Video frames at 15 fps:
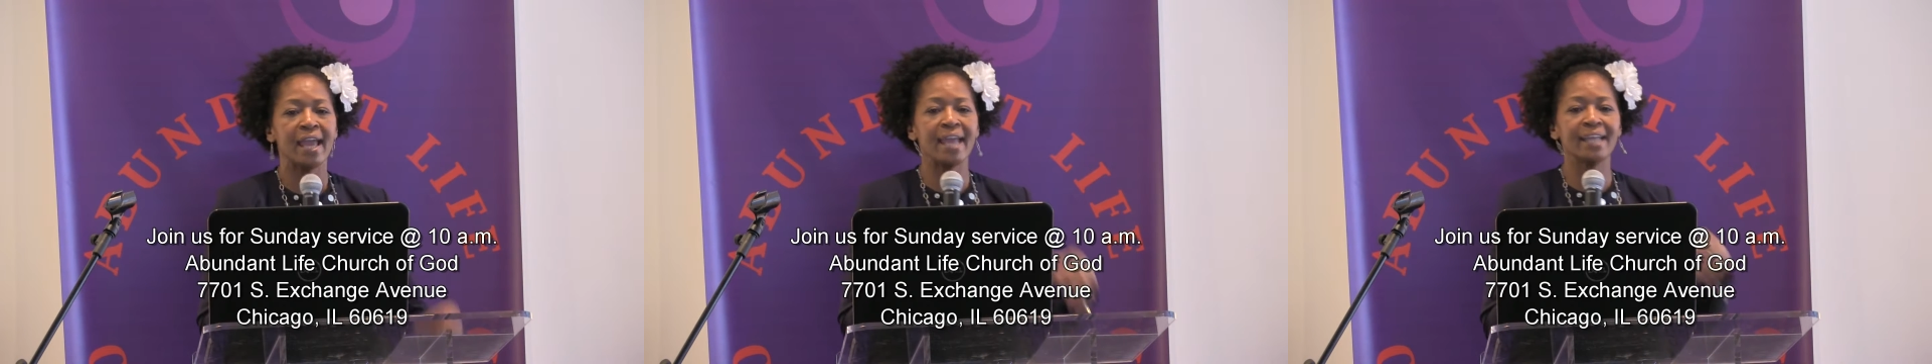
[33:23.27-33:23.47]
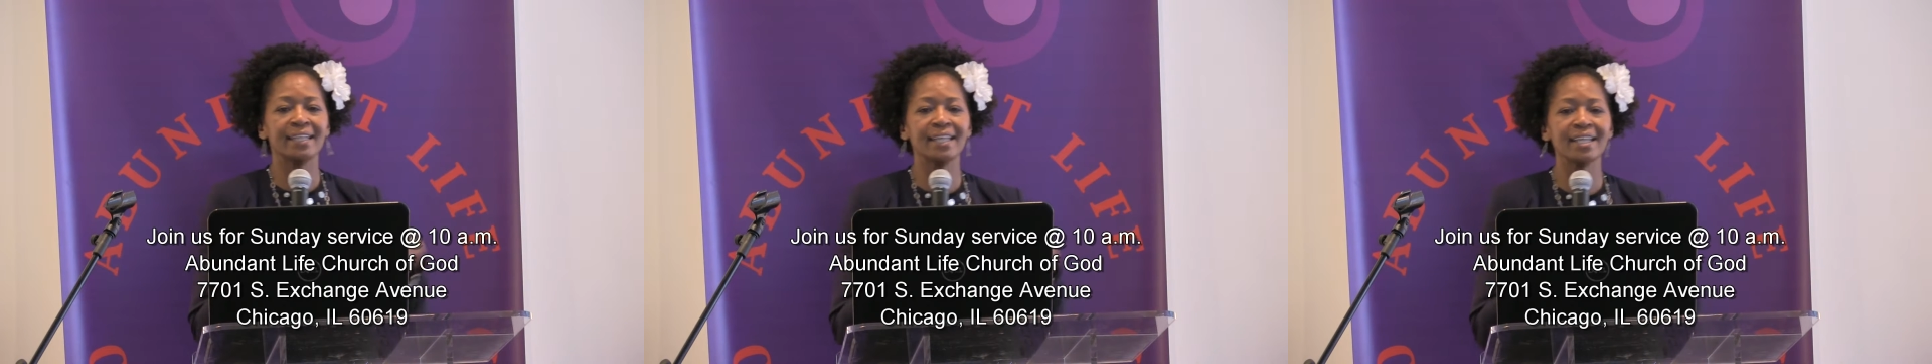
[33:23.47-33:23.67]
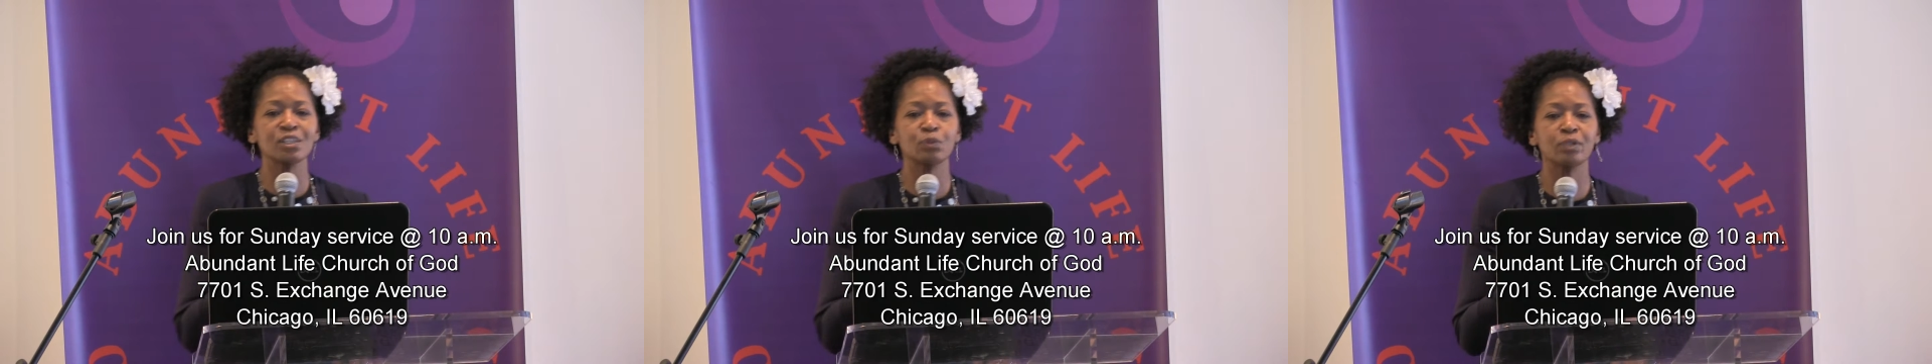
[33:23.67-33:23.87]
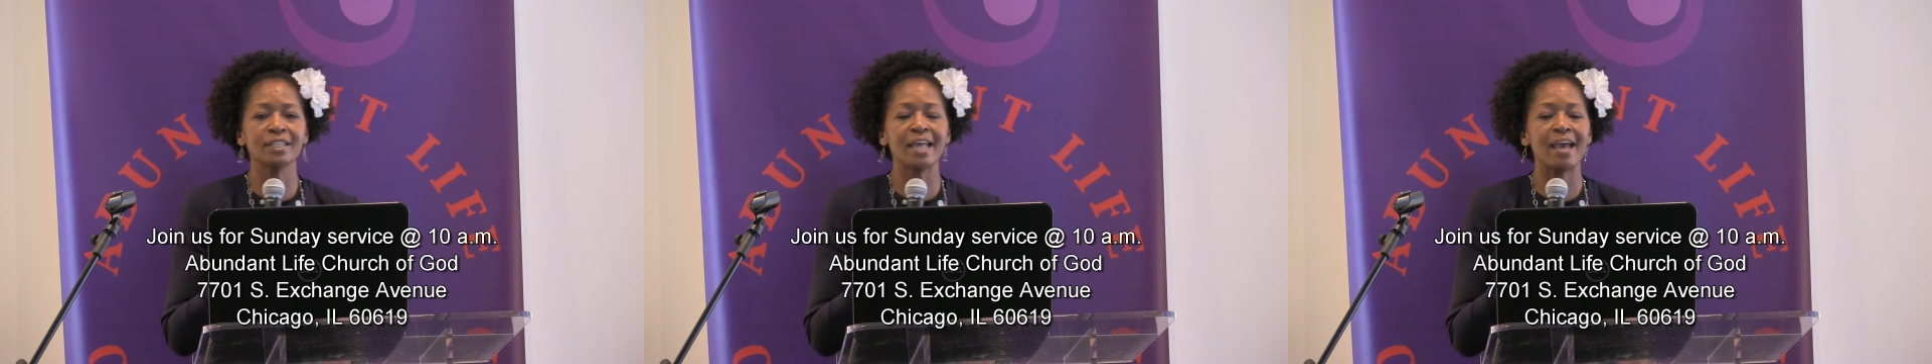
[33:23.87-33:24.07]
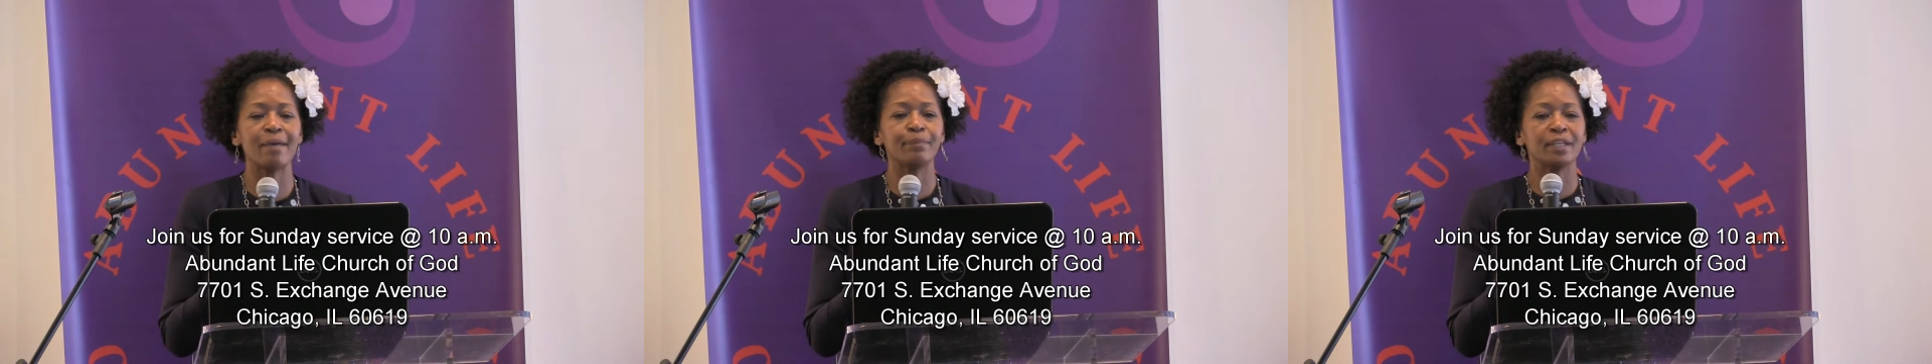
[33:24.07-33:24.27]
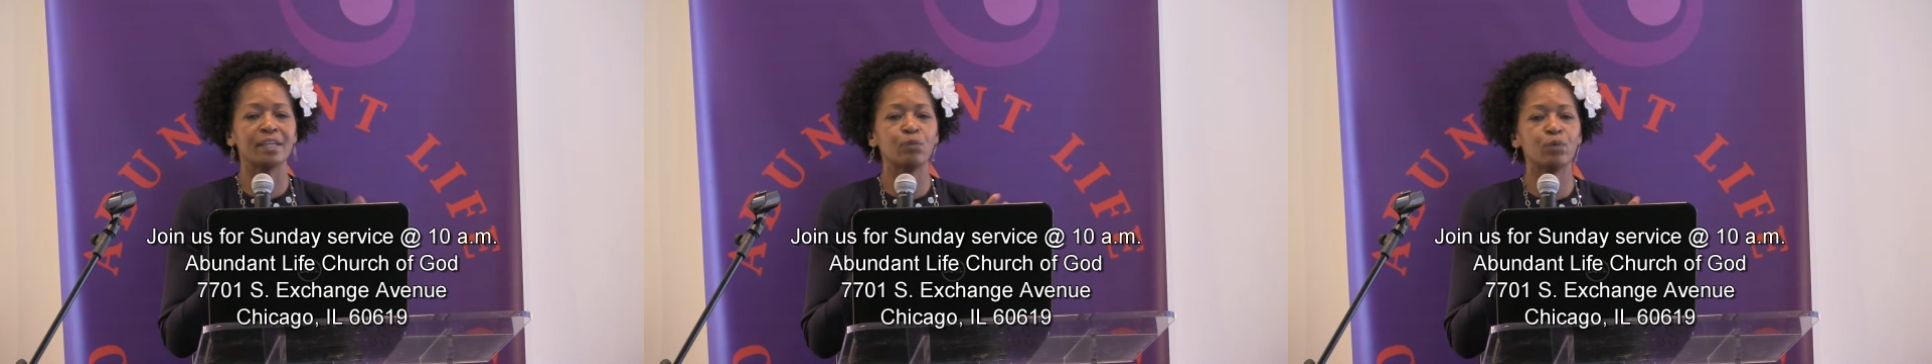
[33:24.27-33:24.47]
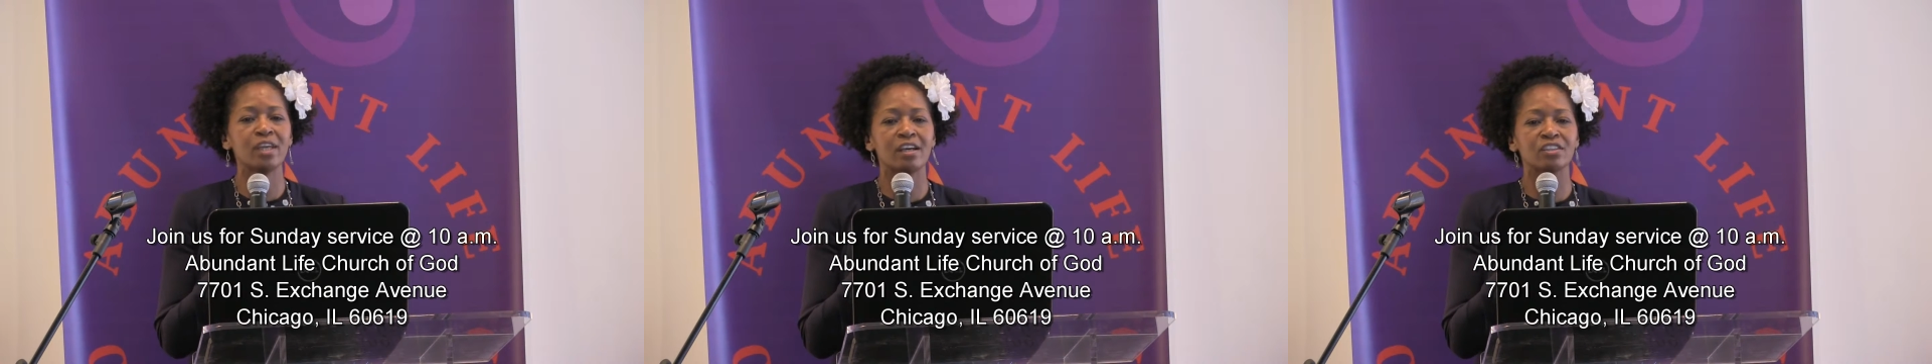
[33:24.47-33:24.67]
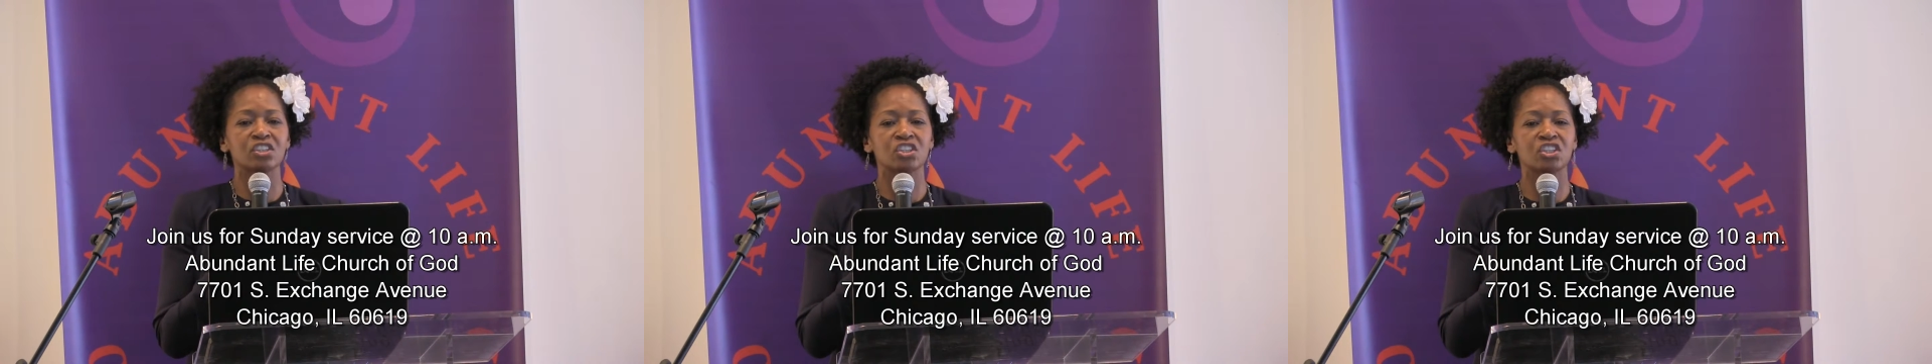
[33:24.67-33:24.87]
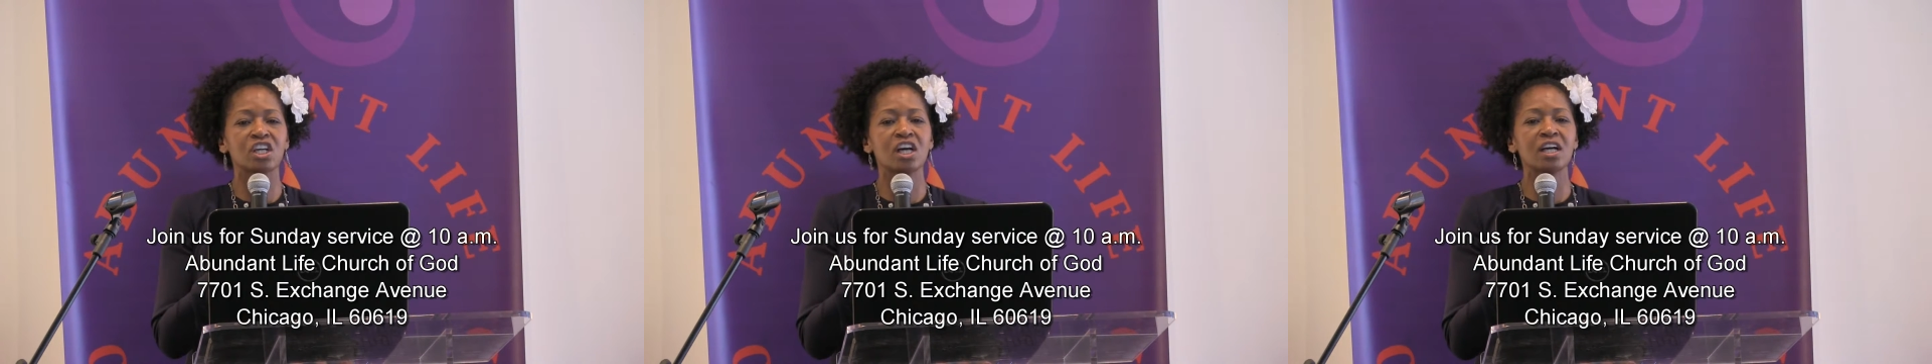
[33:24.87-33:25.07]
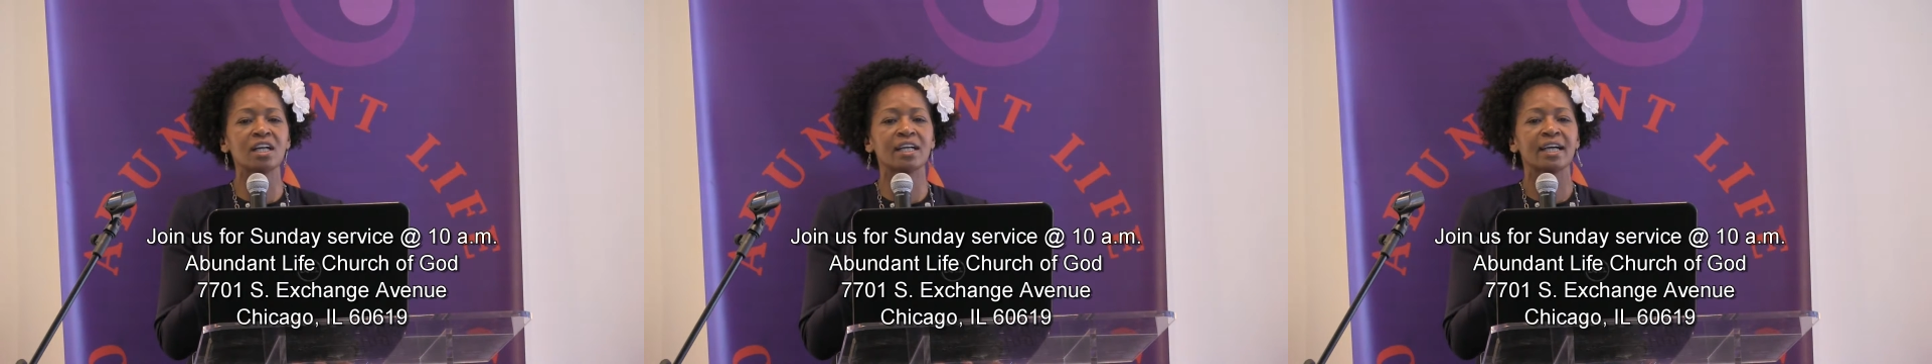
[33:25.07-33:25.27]
And guess what's happening? We are
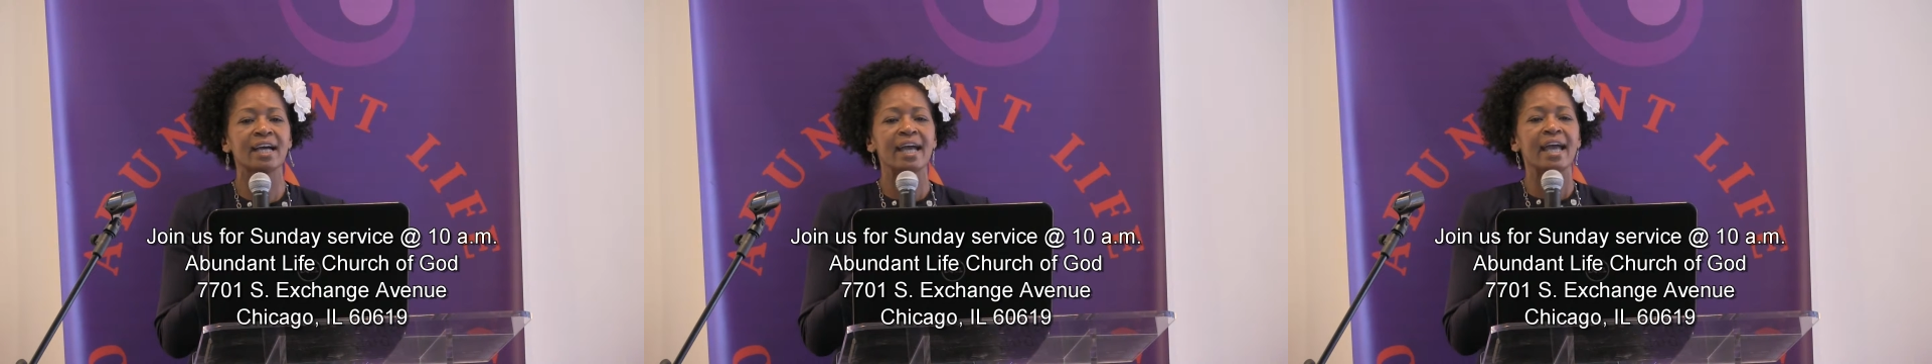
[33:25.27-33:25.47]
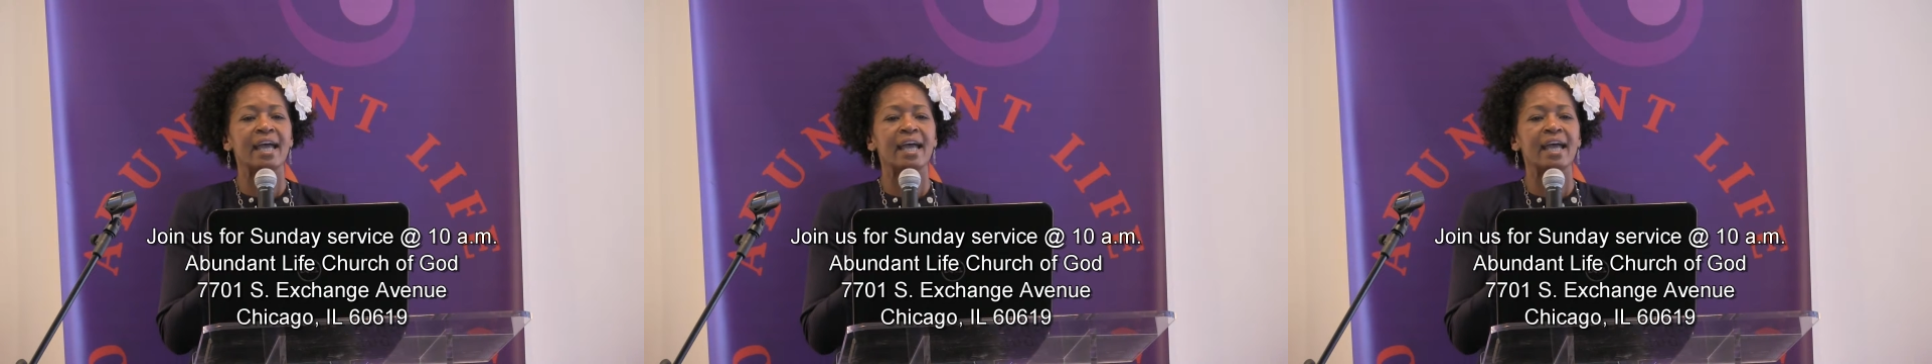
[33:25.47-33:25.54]
stuck